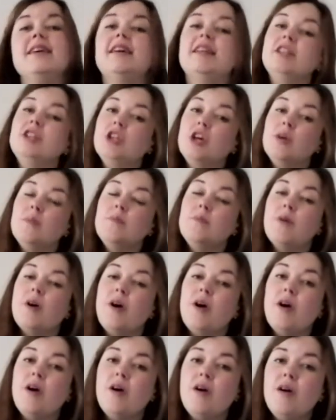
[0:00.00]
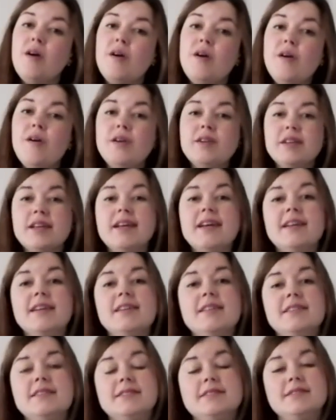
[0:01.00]
in the
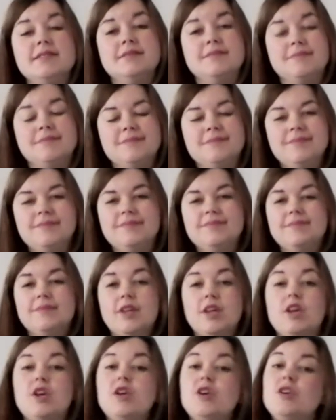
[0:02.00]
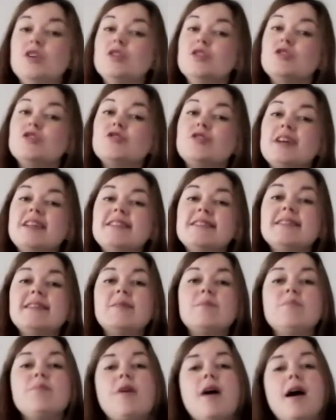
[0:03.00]
broken,
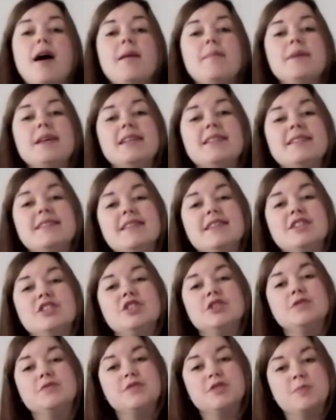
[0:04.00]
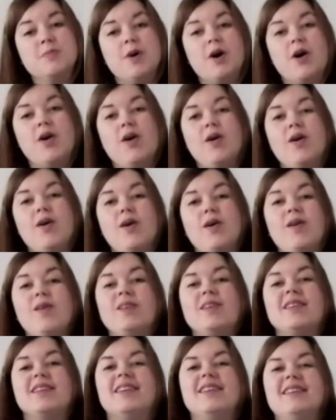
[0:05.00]
trusting promises you've
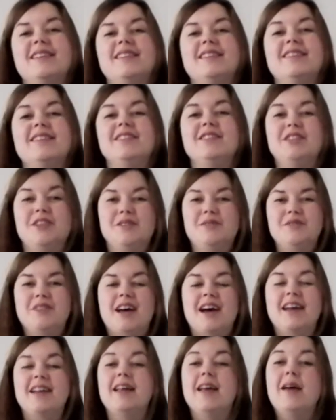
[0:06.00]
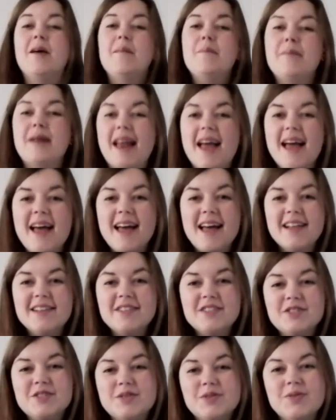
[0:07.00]
spoken. You've got
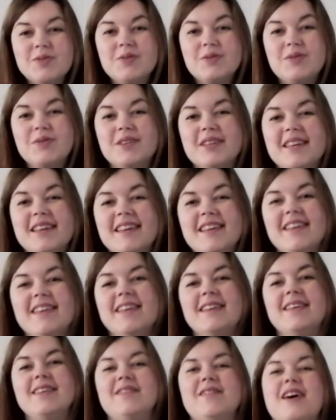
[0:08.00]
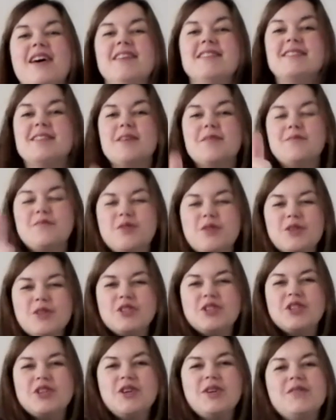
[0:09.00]
plans to give us a
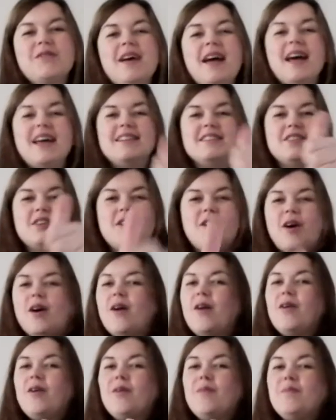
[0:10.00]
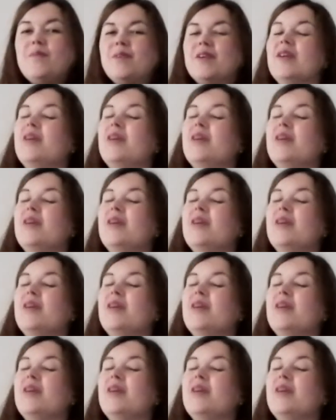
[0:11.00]
future and a hope.